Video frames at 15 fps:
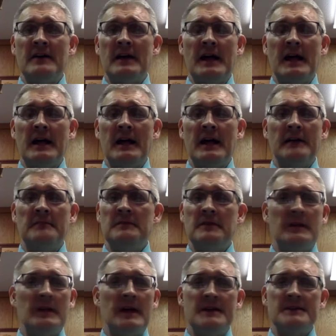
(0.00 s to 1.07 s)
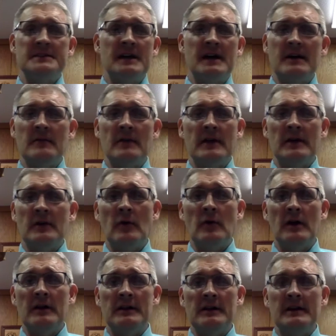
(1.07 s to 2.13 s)
I could not sit down and write a
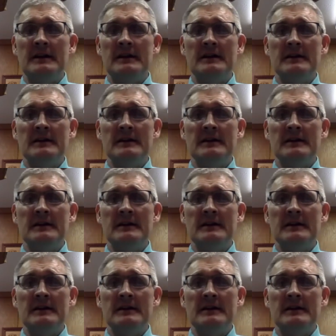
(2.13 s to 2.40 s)
quality